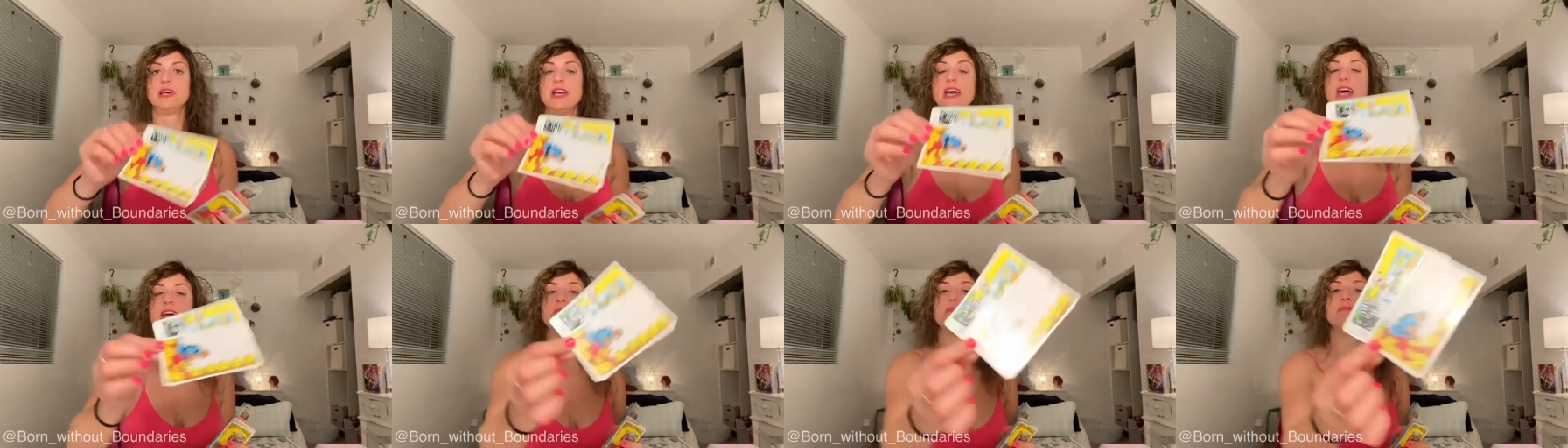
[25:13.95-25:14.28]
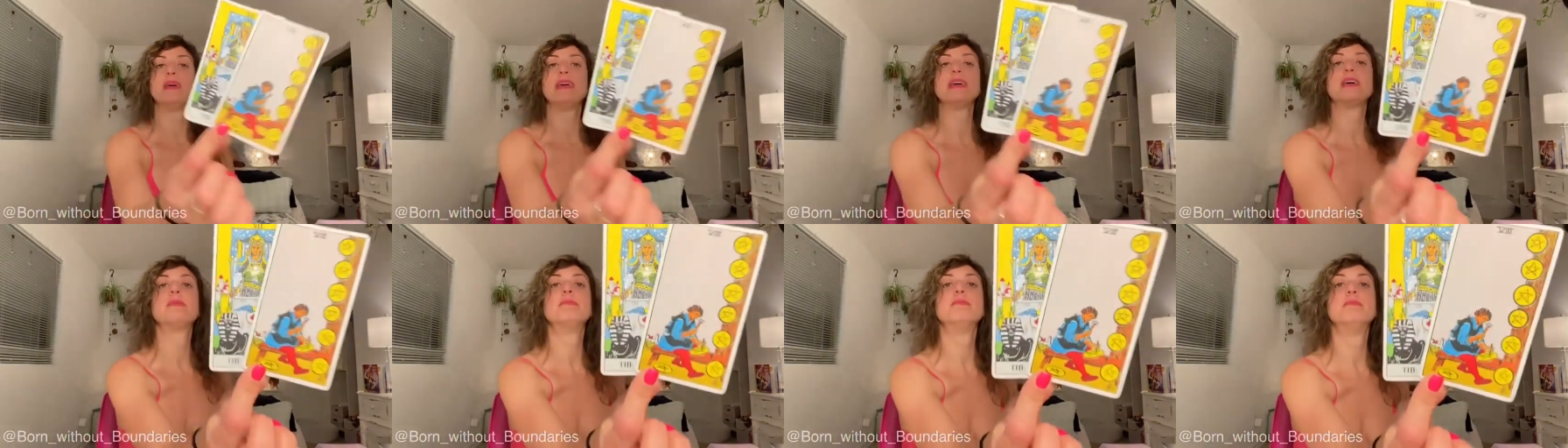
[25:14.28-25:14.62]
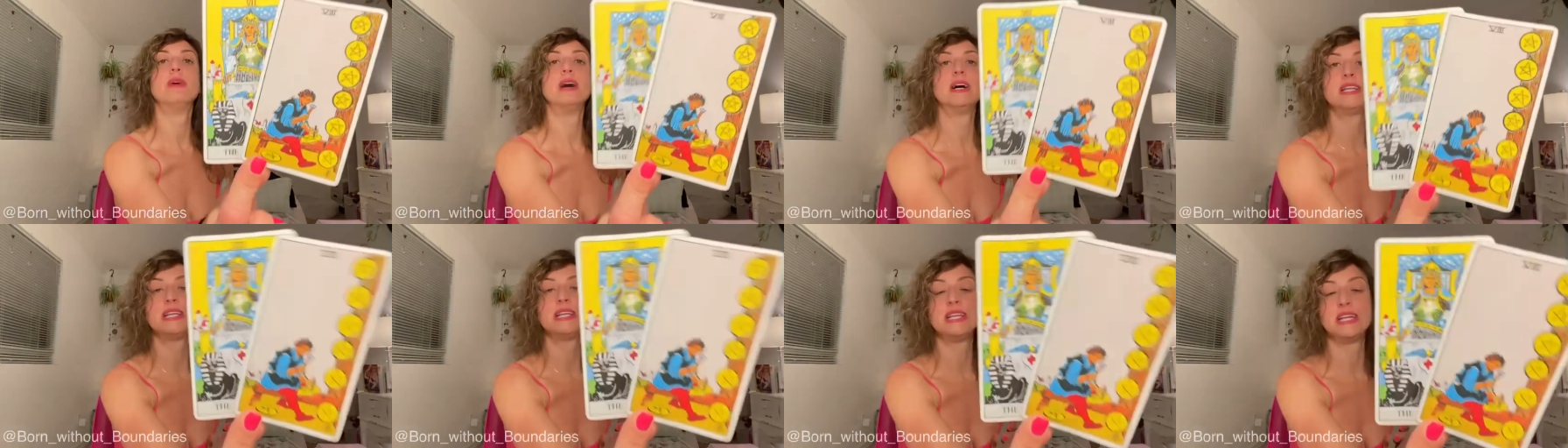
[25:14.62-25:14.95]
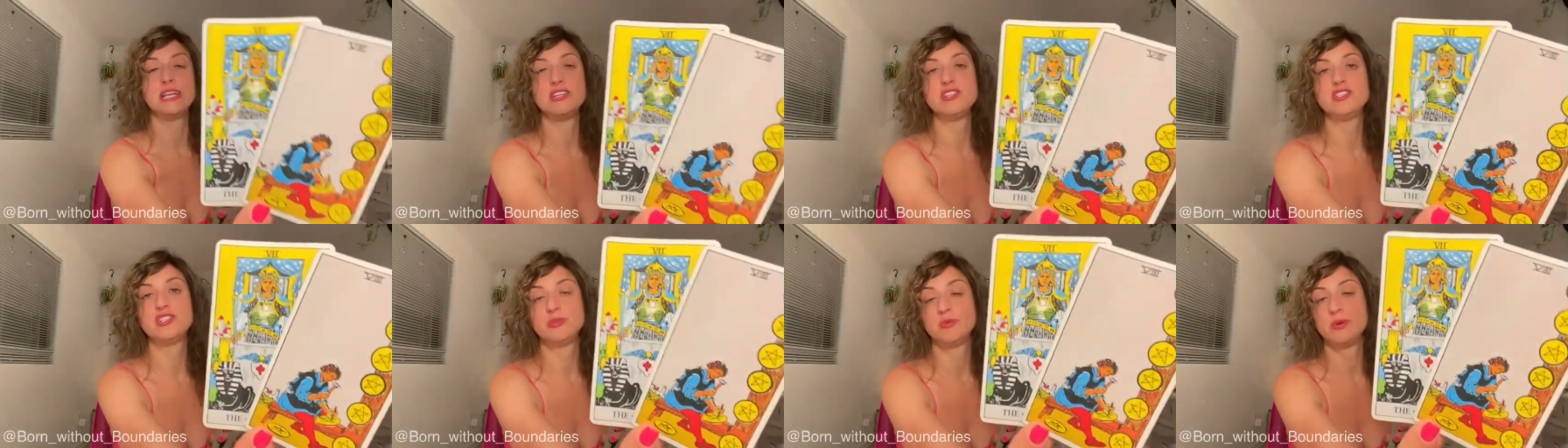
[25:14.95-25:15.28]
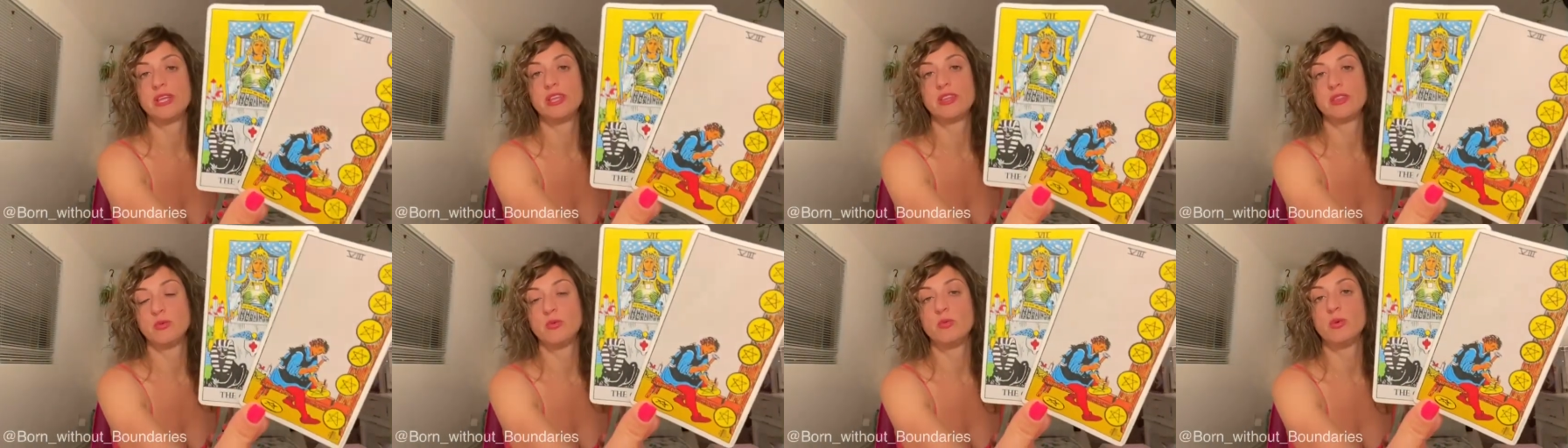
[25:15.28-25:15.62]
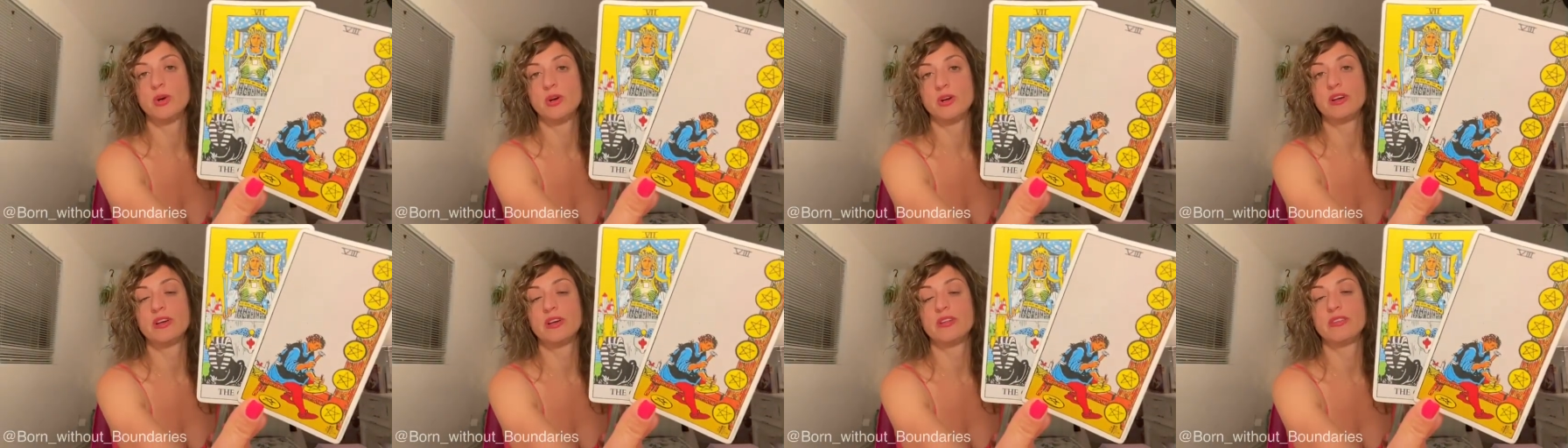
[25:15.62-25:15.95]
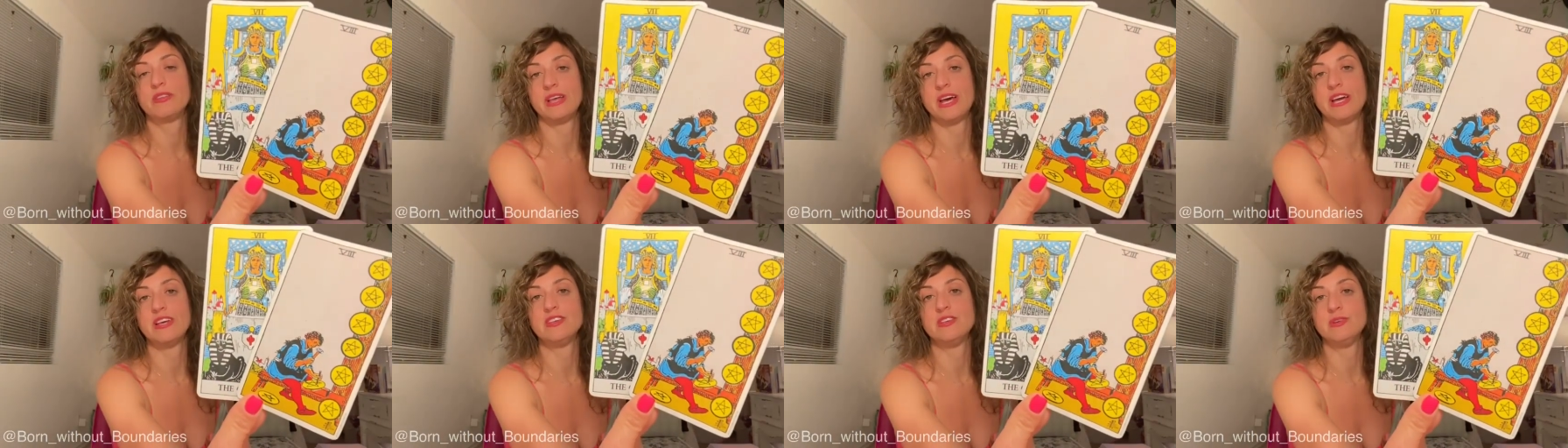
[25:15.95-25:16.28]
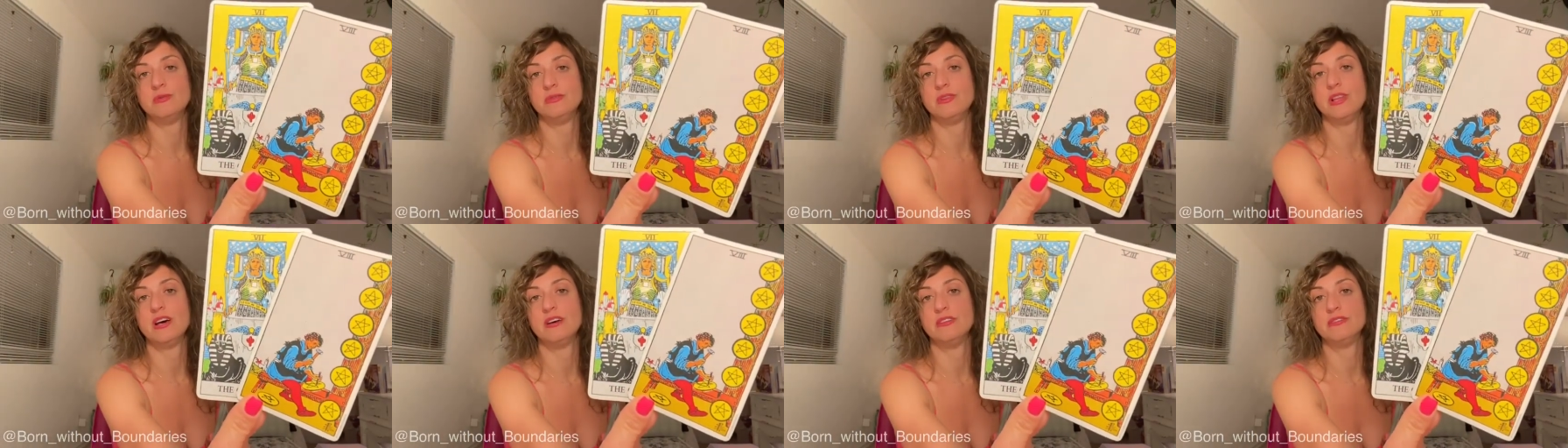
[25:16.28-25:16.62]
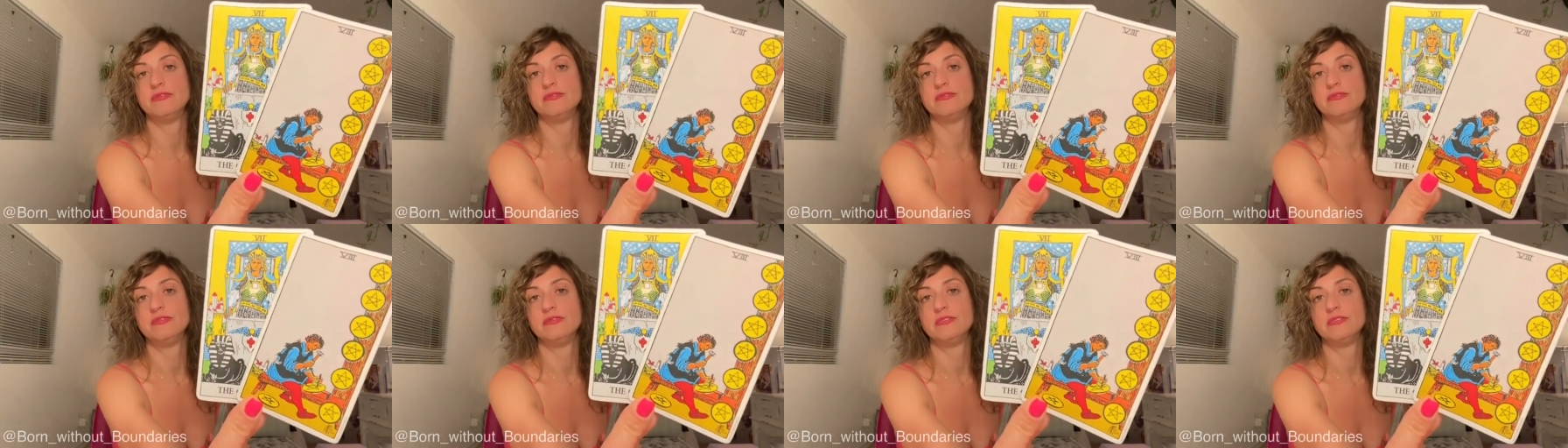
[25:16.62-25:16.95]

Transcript: and make money doing the work that you love